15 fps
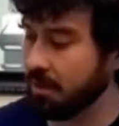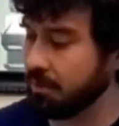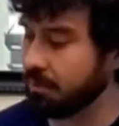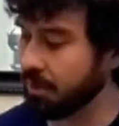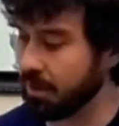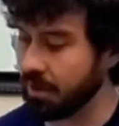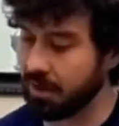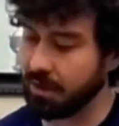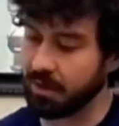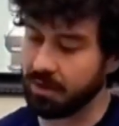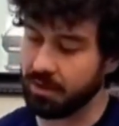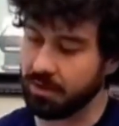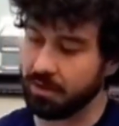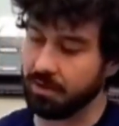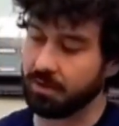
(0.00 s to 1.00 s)
but
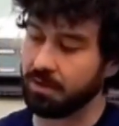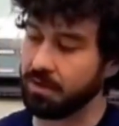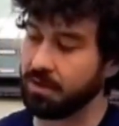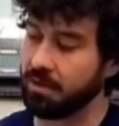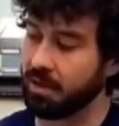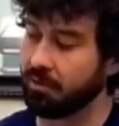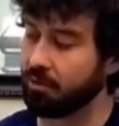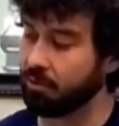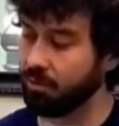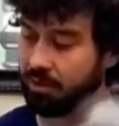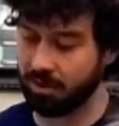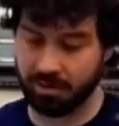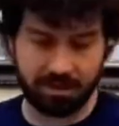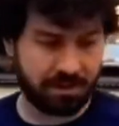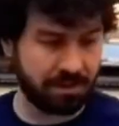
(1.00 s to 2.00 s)
you know, you never want
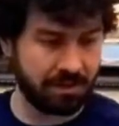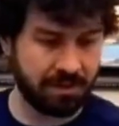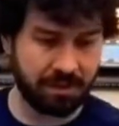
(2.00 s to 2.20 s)
to.